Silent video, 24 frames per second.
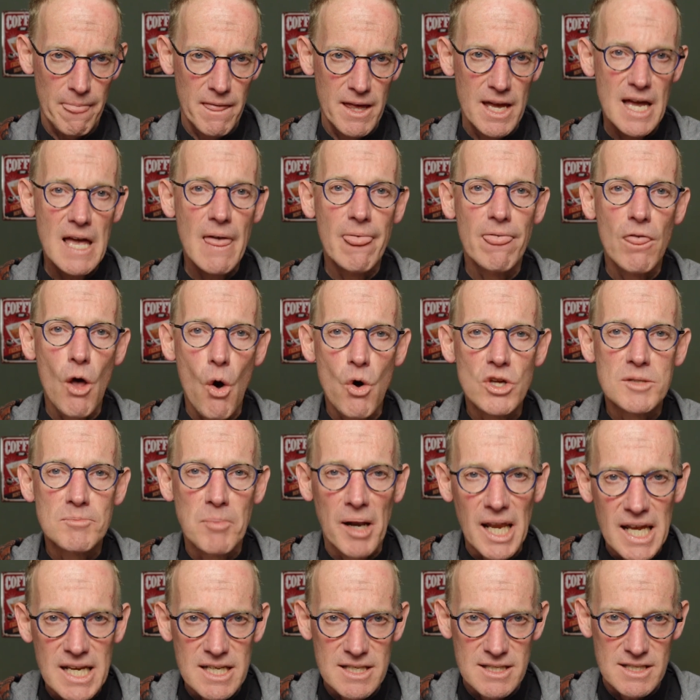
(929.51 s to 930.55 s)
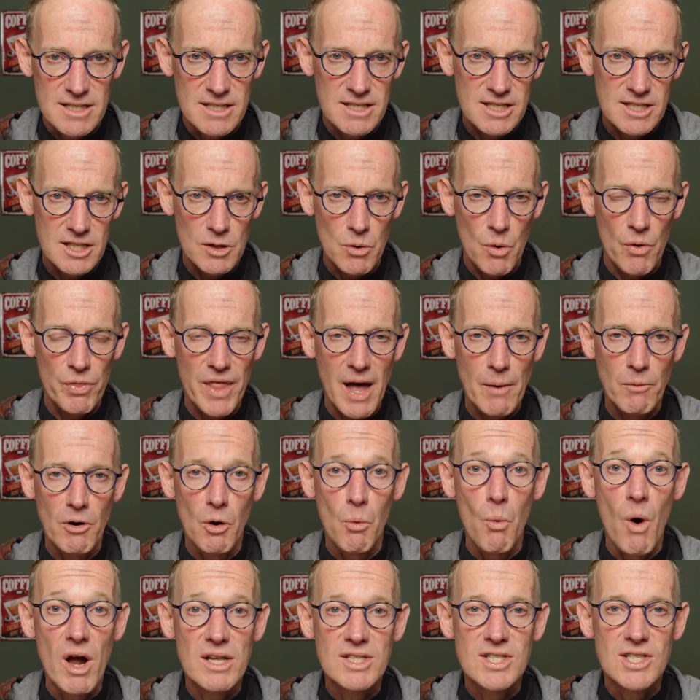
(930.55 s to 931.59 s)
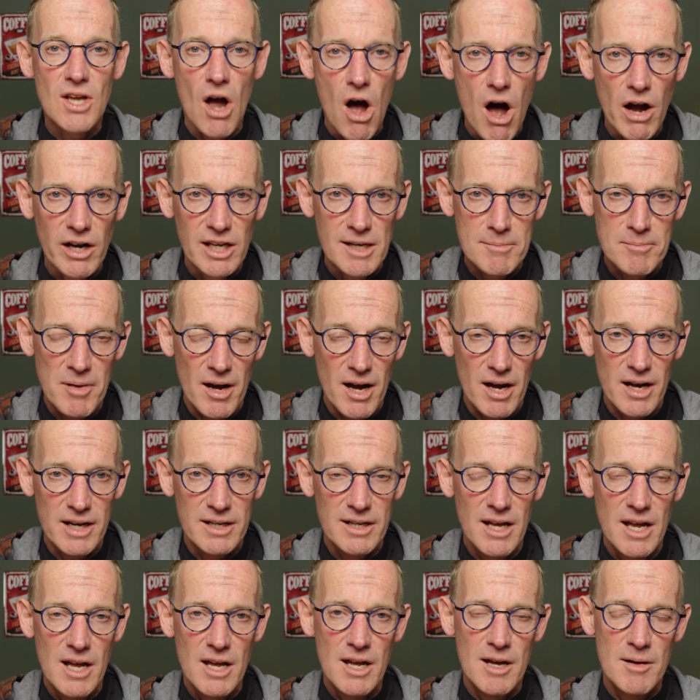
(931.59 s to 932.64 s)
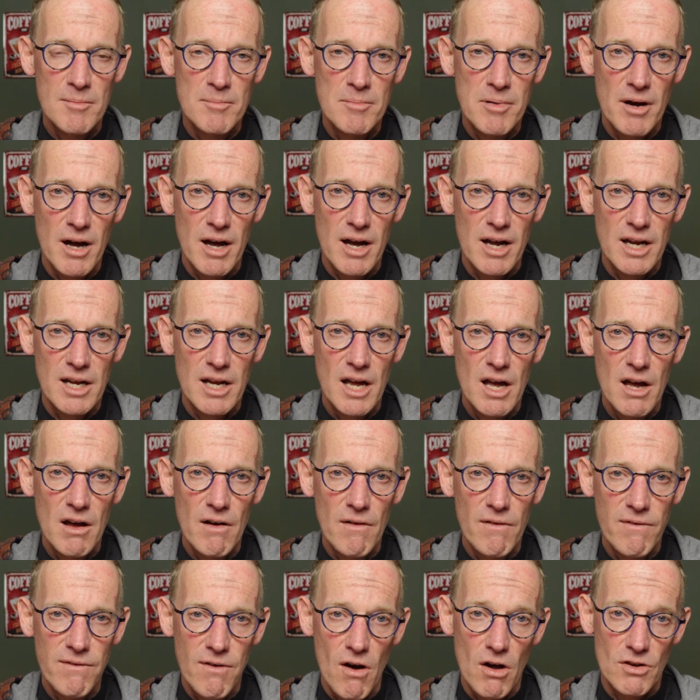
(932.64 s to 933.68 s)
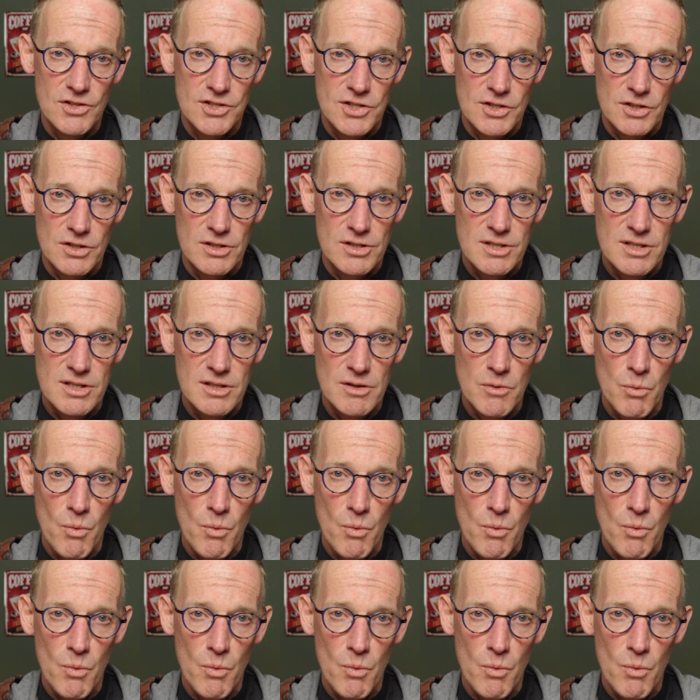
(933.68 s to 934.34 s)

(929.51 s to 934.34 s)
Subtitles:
in those places that were once occupied by falsehoods,